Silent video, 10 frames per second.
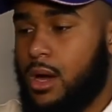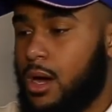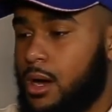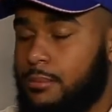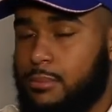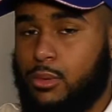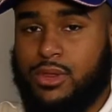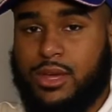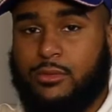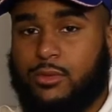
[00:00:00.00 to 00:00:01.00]
But
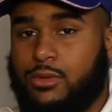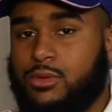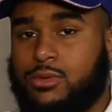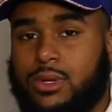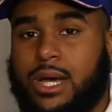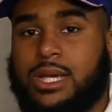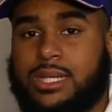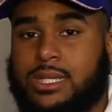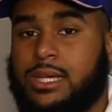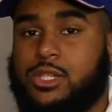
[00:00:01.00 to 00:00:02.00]
without further ado, guys,
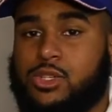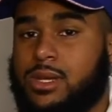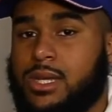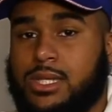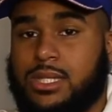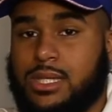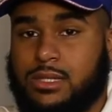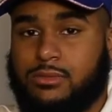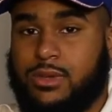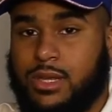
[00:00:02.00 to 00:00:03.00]
let's get straight into
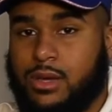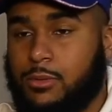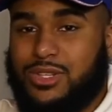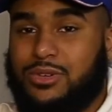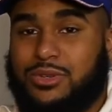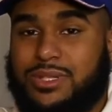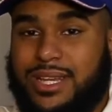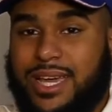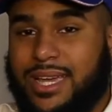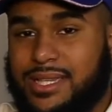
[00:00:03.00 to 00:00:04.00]
this video. So
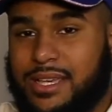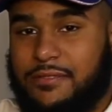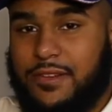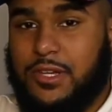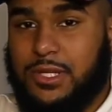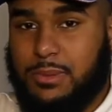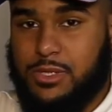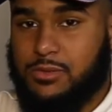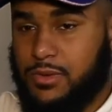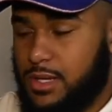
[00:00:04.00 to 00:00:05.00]
today is a very
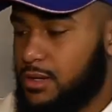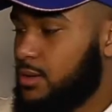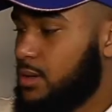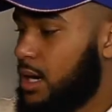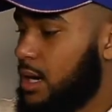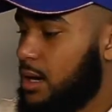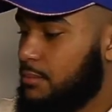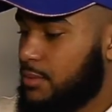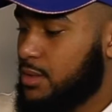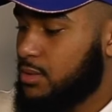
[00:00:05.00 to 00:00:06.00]
special
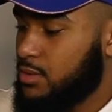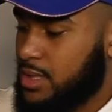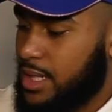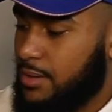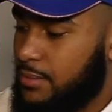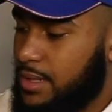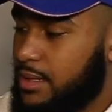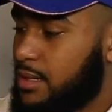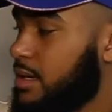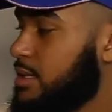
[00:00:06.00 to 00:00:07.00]
video. Today
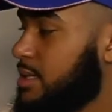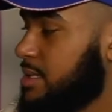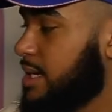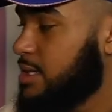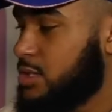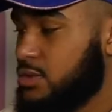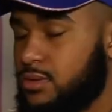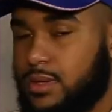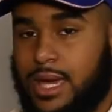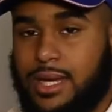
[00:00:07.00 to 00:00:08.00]
we decided to
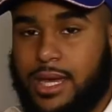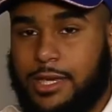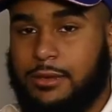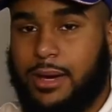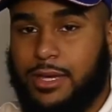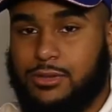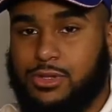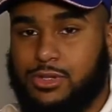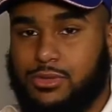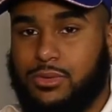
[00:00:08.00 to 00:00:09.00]
do a Nike by You
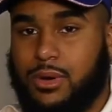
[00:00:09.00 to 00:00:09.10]
shoe.